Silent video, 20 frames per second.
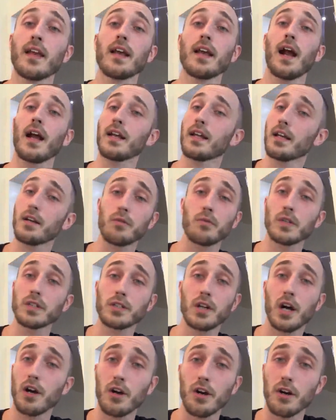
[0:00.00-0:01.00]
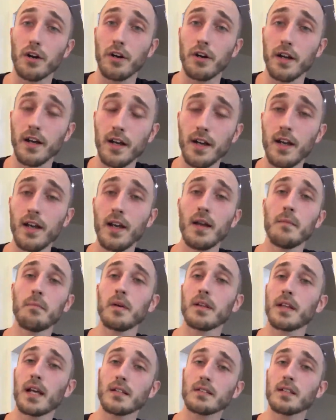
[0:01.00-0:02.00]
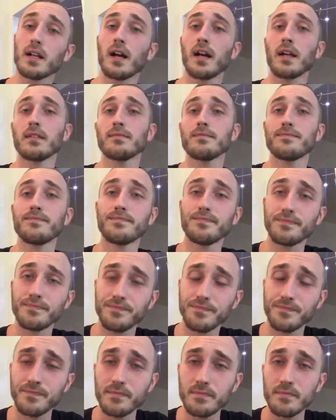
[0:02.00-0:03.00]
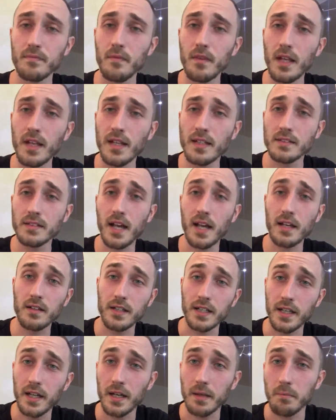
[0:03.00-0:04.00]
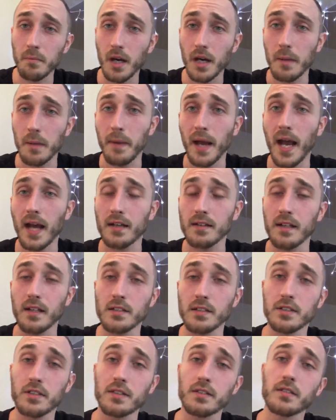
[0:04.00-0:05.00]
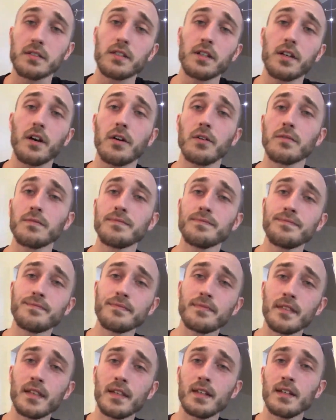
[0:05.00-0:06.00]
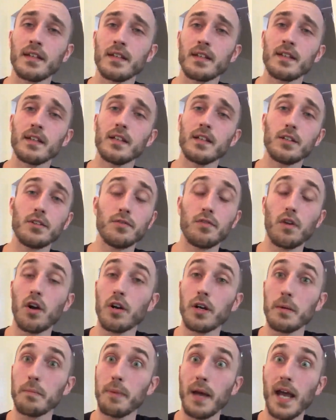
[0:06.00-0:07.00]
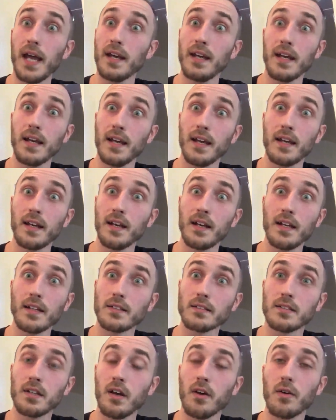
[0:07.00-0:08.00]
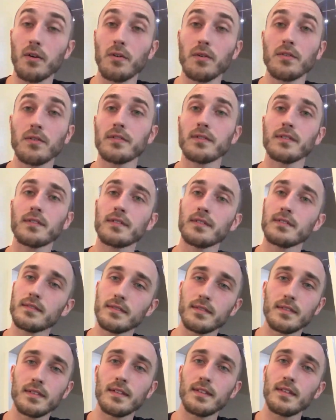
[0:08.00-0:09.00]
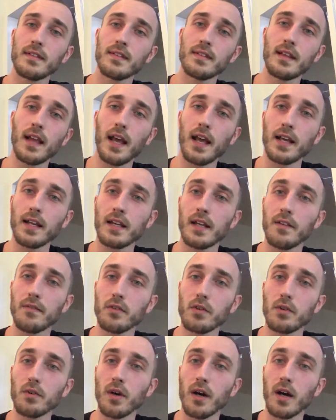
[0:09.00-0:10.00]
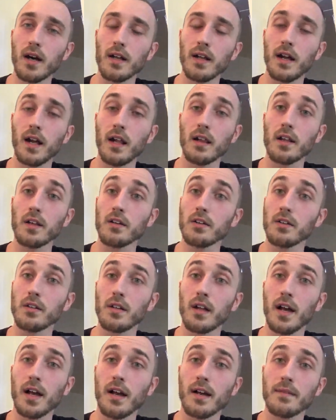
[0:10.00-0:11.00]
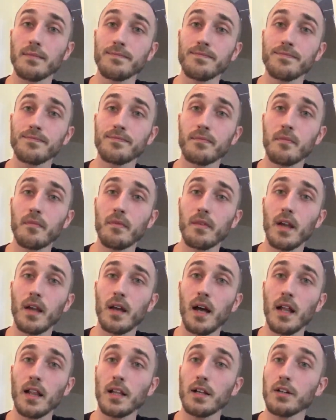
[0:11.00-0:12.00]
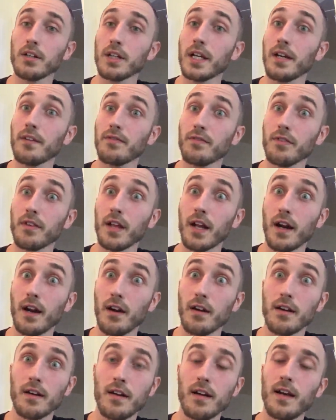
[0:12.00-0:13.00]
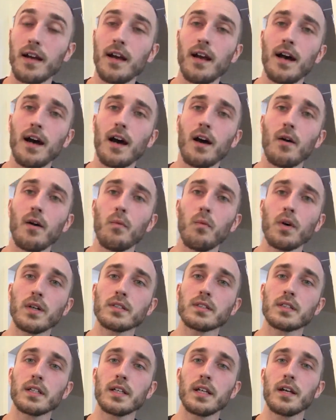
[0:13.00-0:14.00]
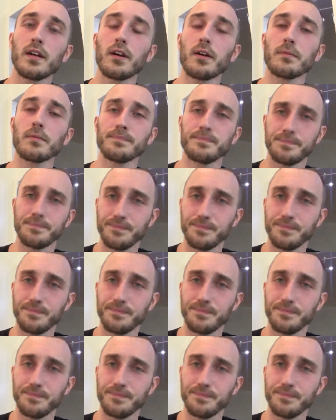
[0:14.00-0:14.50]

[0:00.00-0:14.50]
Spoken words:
then I get a return. But that's not exactly getting money back. That's just, you know, you've already paid in, and so they give you a little gift there once a year.